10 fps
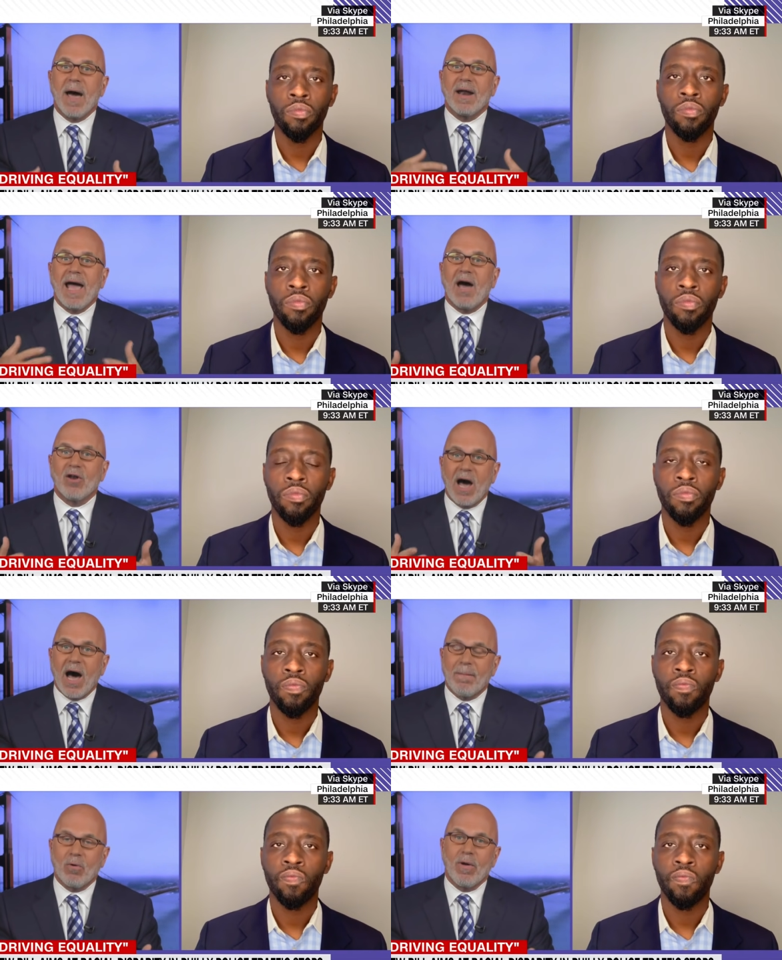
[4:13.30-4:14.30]
Speaker 1: about how to
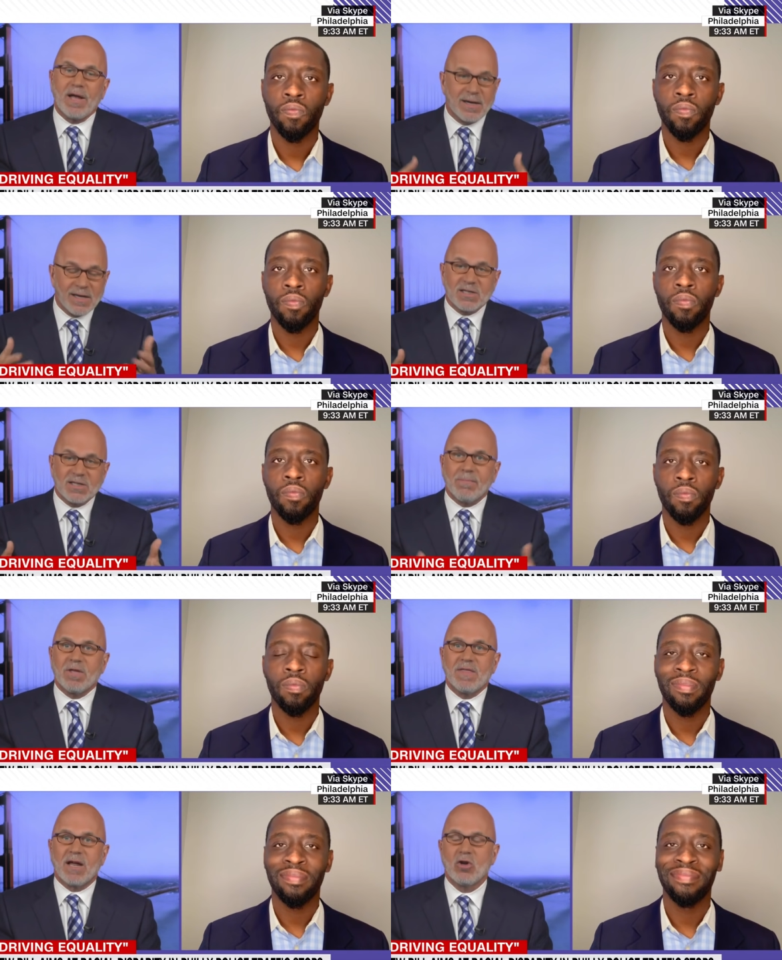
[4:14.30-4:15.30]
operate
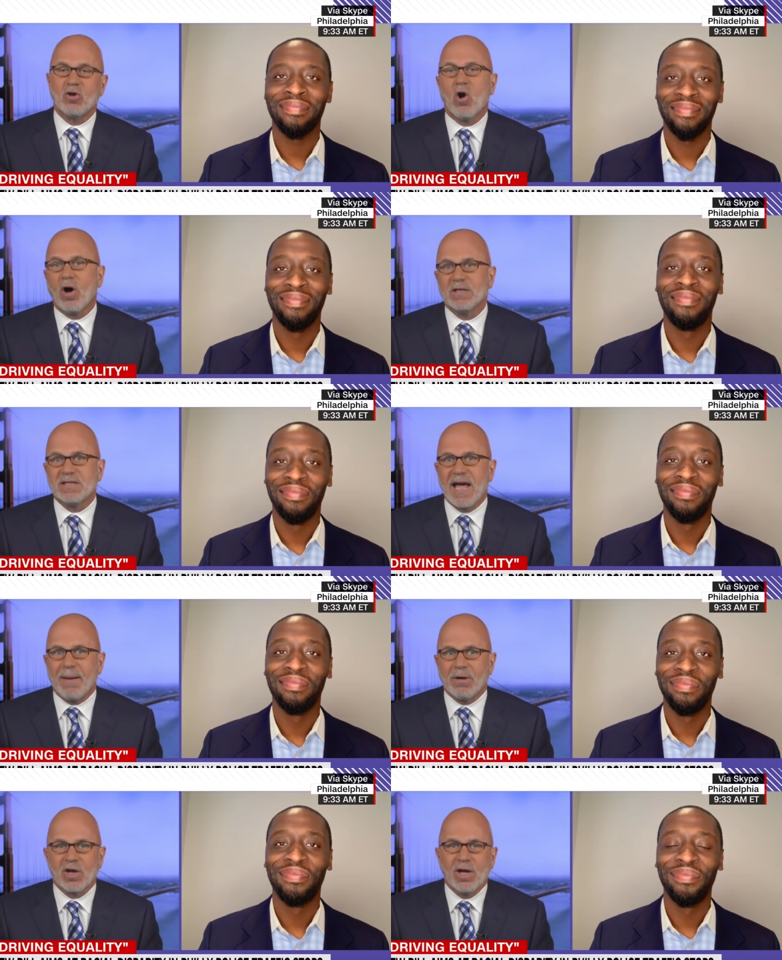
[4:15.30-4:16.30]
something that could cause
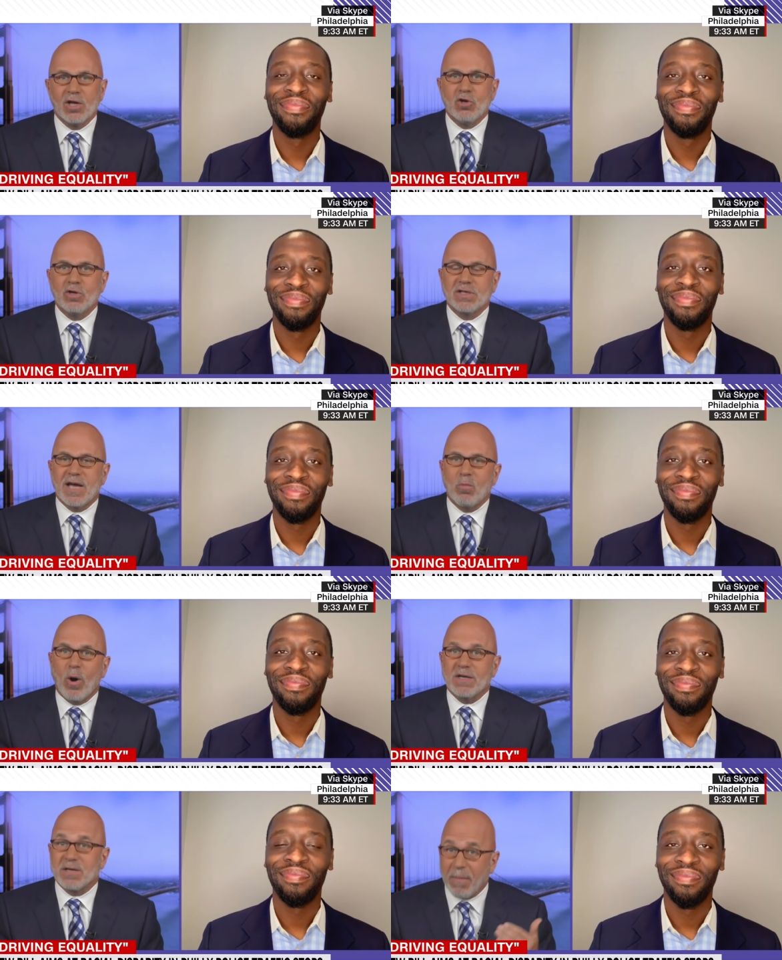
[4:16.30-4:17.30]
damage. You'd have said
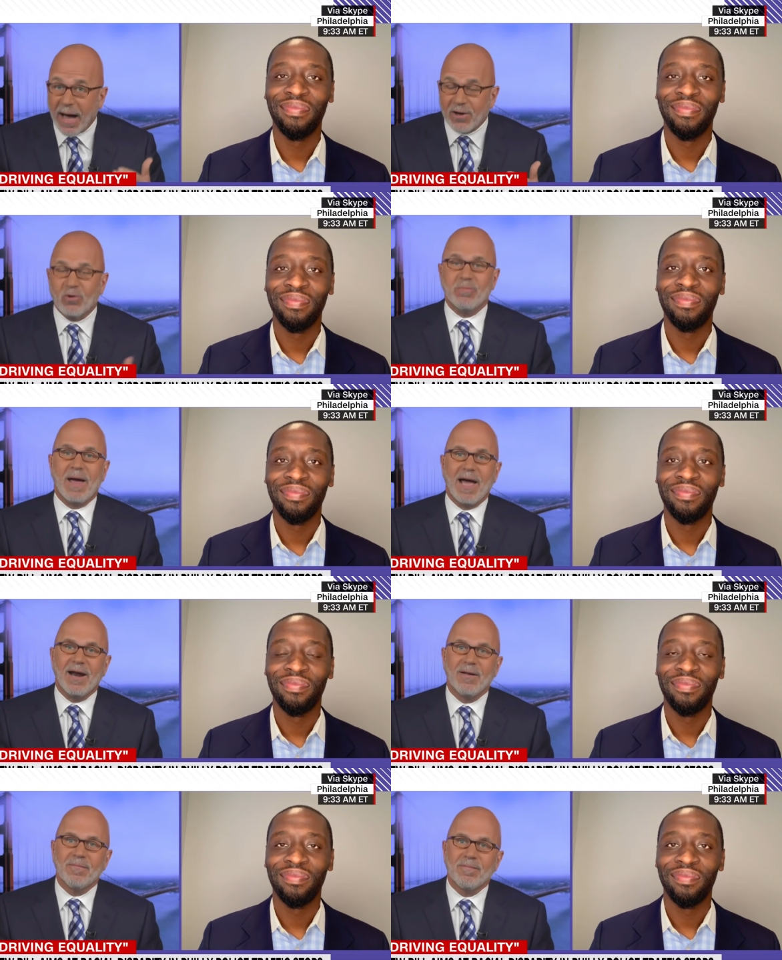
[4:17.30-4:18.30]
what to my old
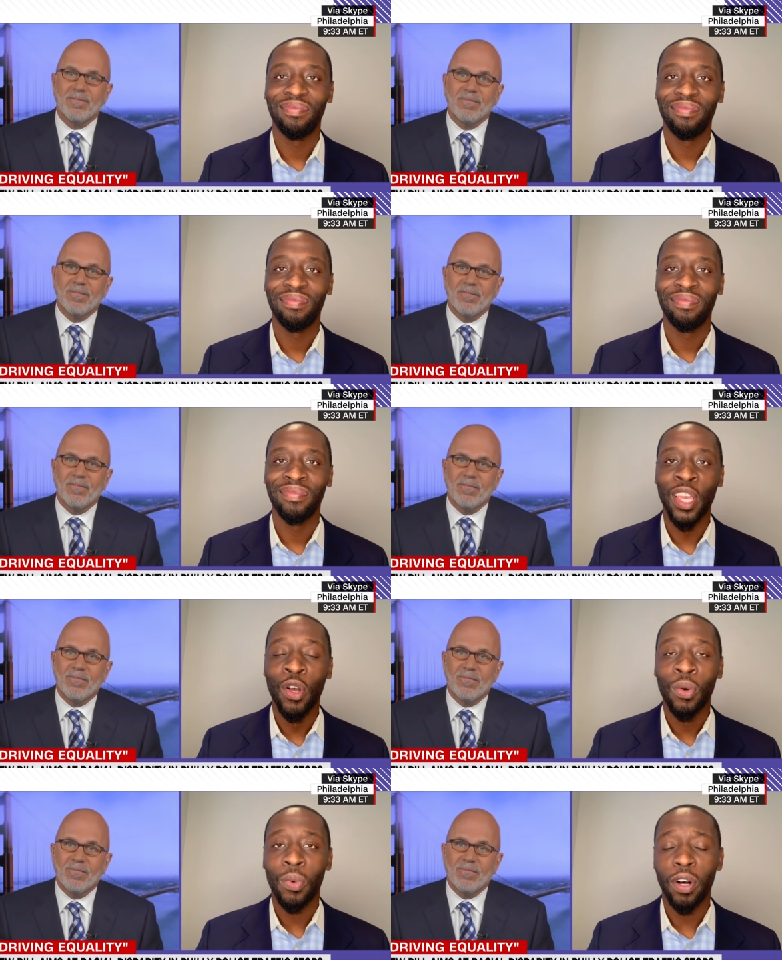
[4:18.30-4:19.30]
man?
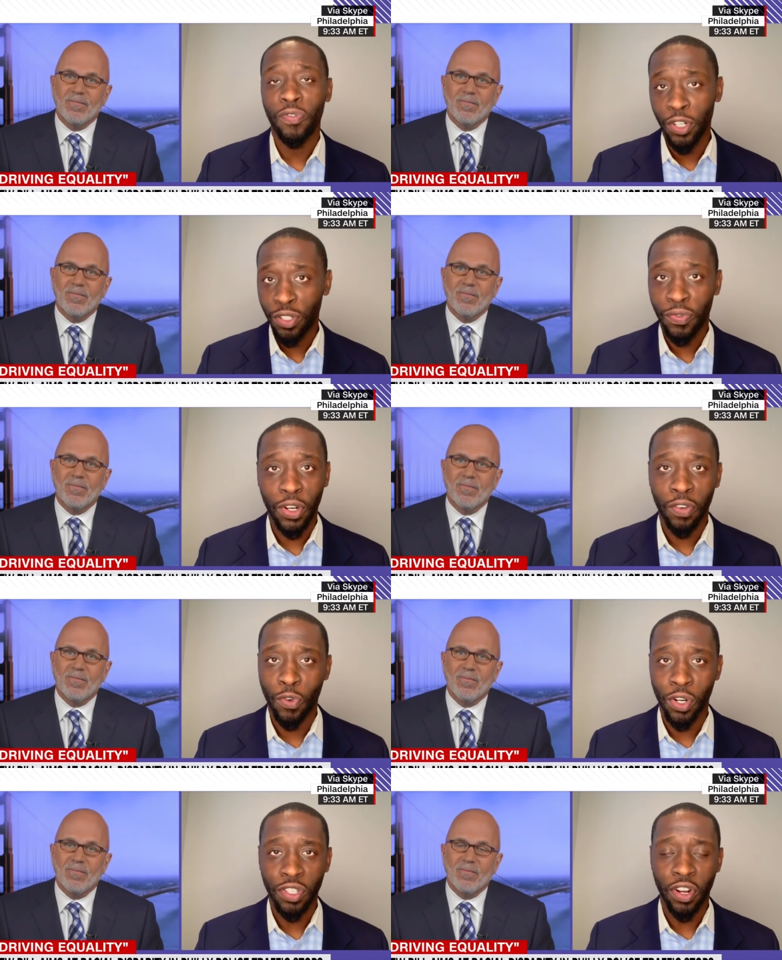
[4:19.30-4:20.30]
Speaker 2: Well, first of all,
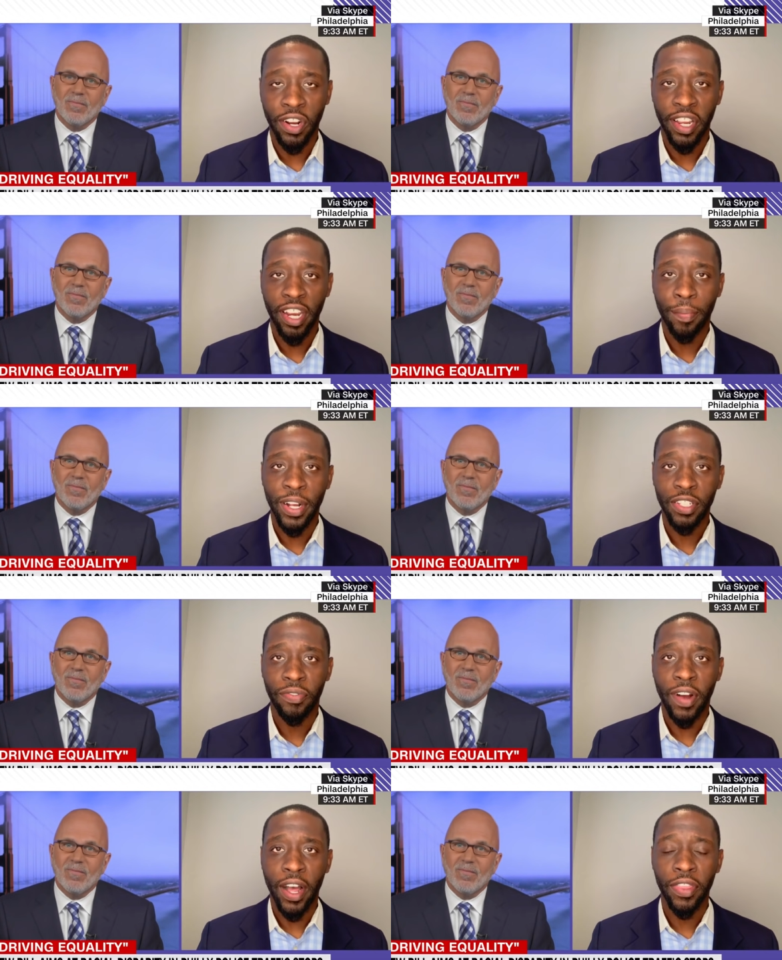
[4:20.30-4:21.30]
of course, sorry to hear about
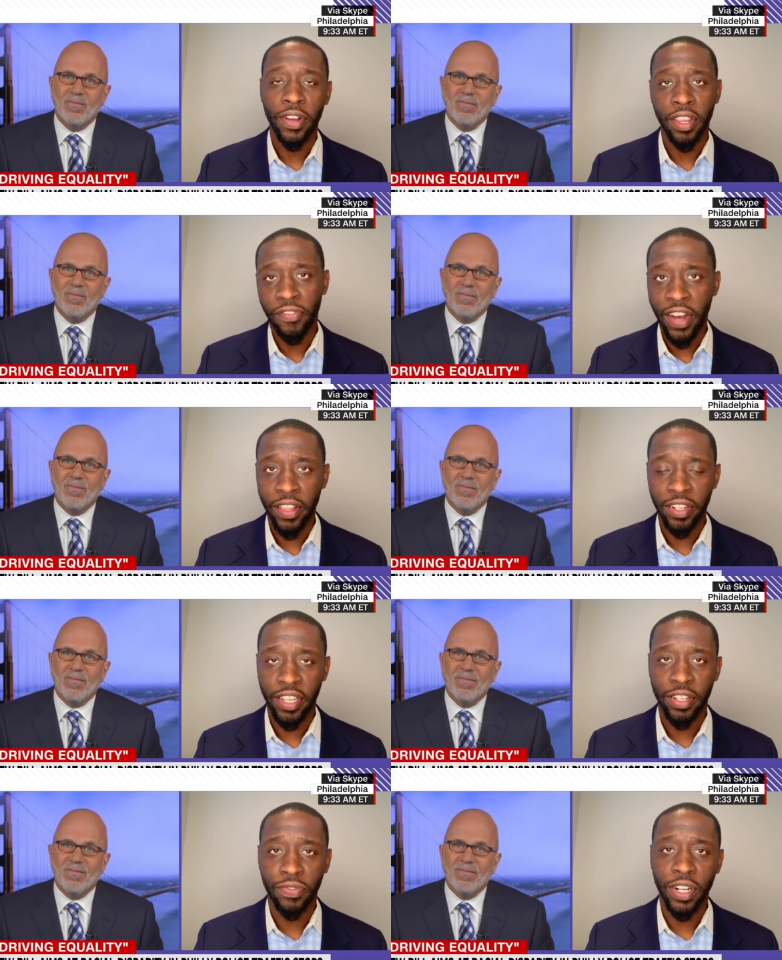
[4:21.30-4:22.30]
your father. Your father
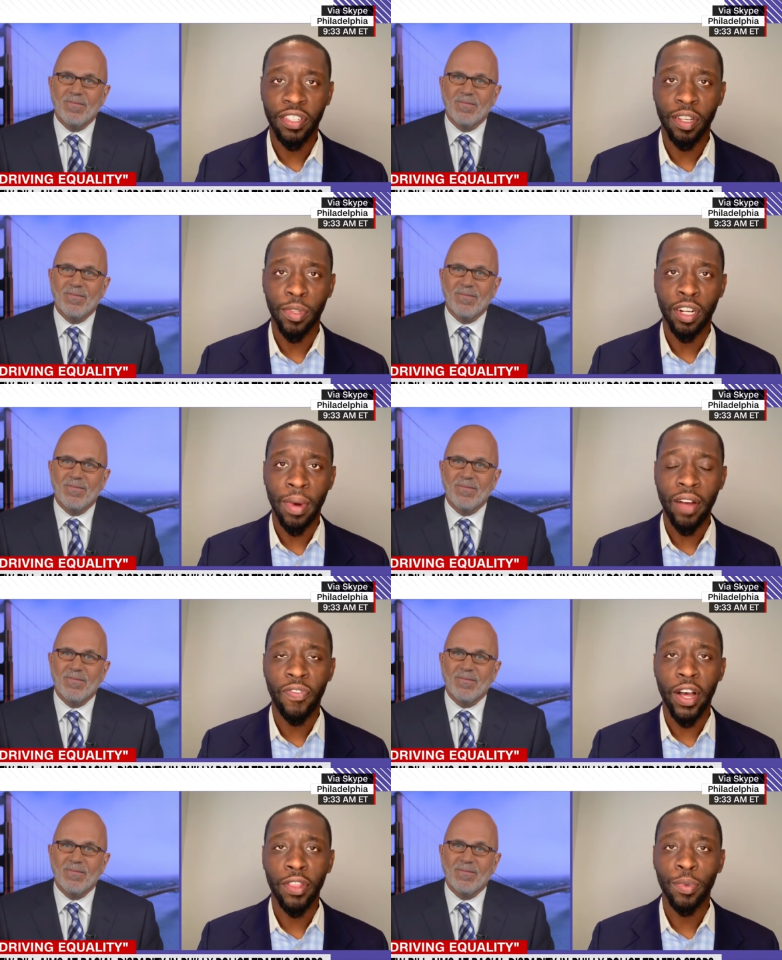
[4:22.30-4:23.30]
sounds very similar to my
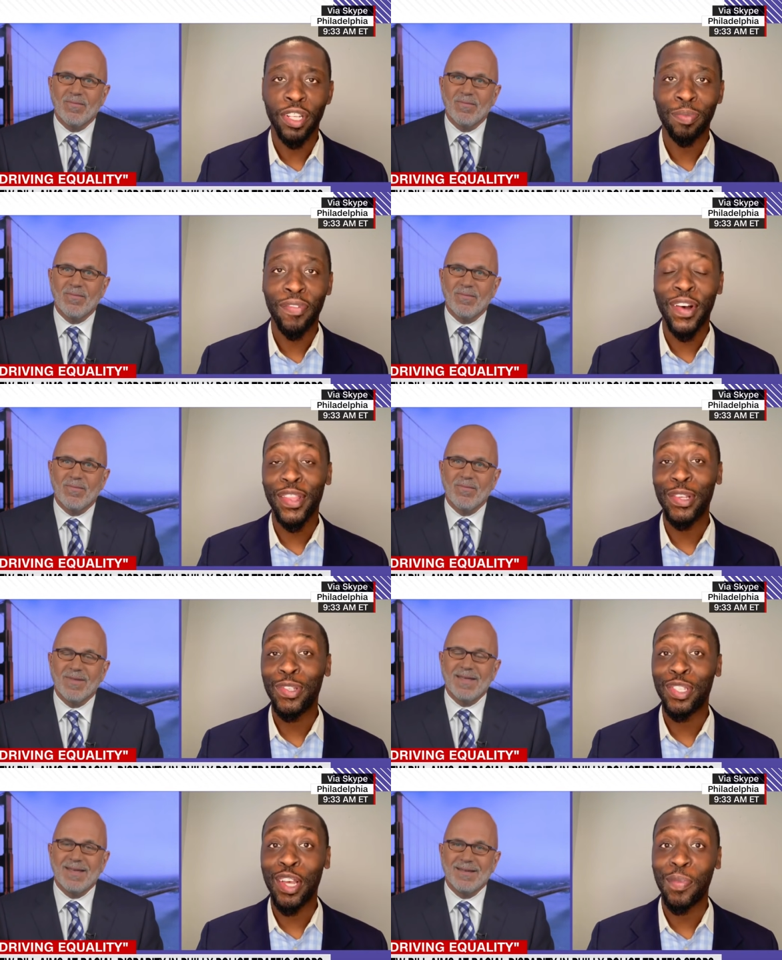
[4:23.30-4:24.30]
father because my father
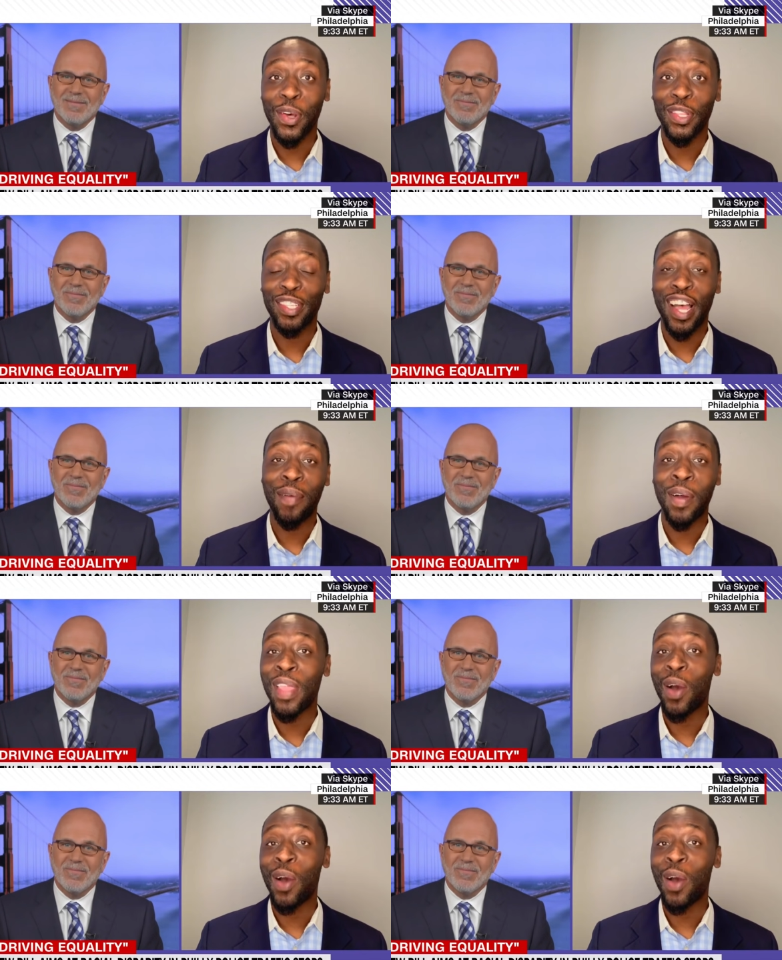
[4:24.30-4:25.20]
used to tell me all the time, I'm